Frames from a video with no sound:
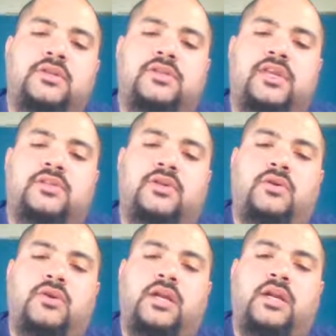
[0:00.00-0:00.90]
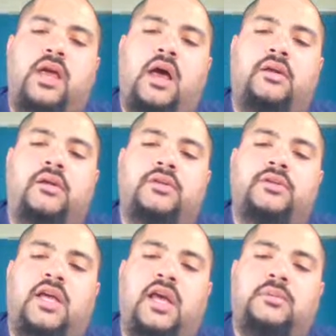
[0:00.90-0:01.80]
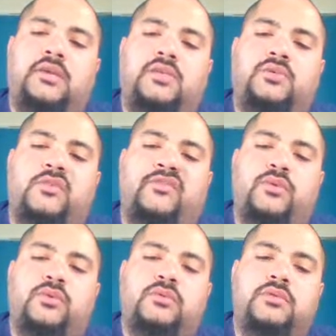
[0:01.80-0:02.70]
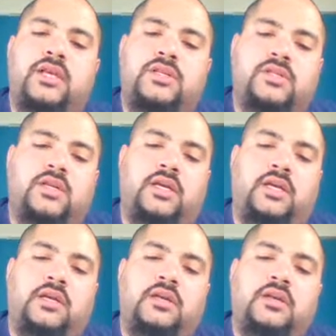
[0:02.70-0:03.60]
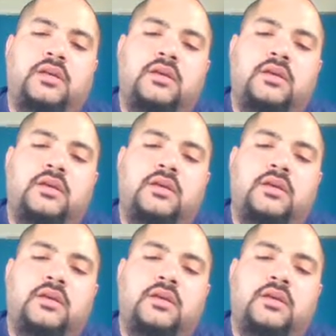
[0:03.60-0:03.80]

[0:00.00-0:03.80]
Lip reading: "There's kids going in and out all the time. Kids with food, kids cleaning.